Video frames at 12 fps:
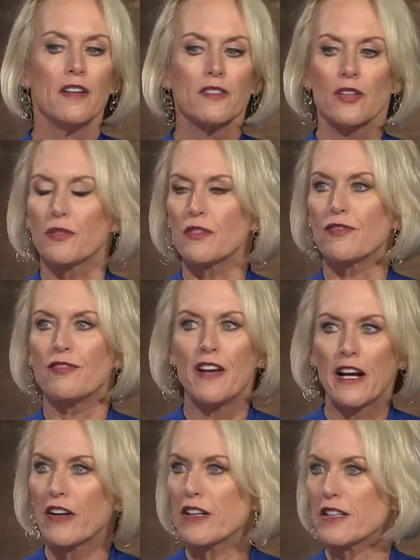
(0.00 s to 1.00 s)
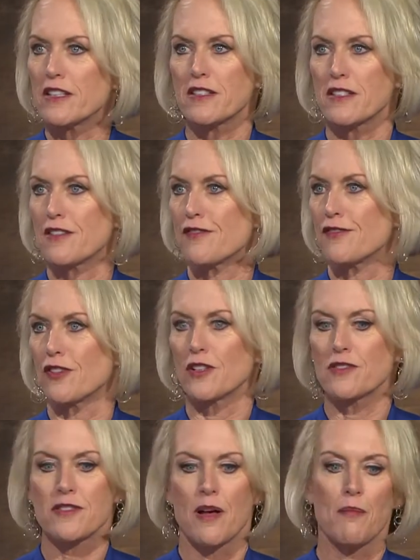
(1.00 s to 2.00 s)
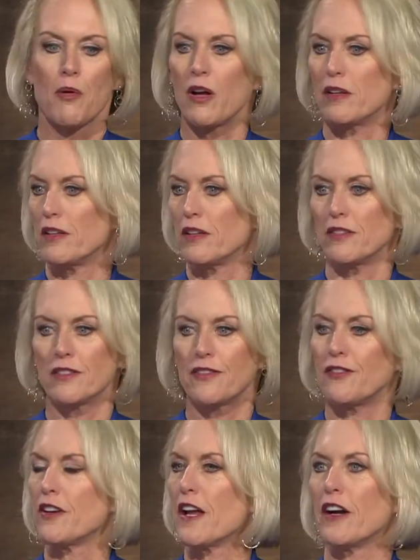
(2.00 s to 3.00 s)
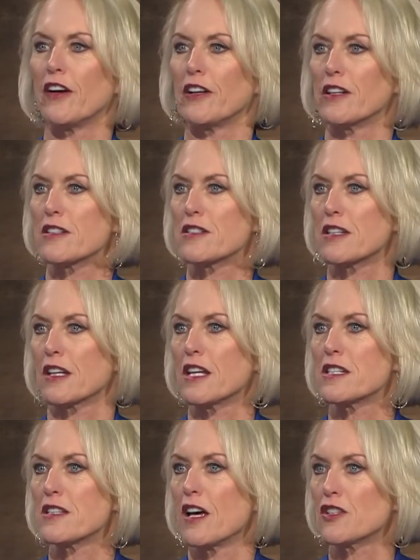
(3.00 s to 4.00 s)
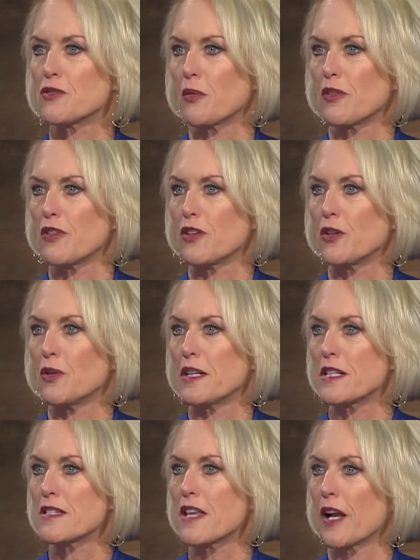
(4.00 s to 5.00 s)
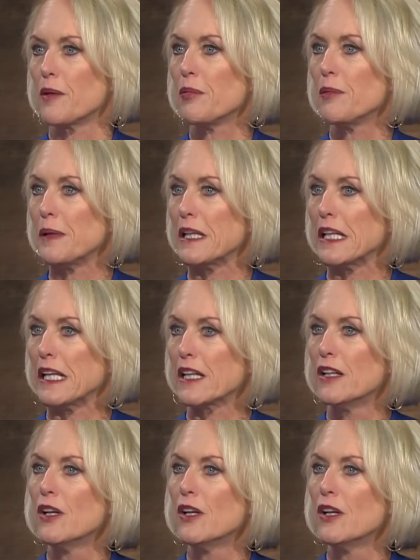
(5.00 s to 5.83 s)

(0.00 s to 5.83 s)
So it's very easy for someone in different areas to get in touch with you and set up a meeting.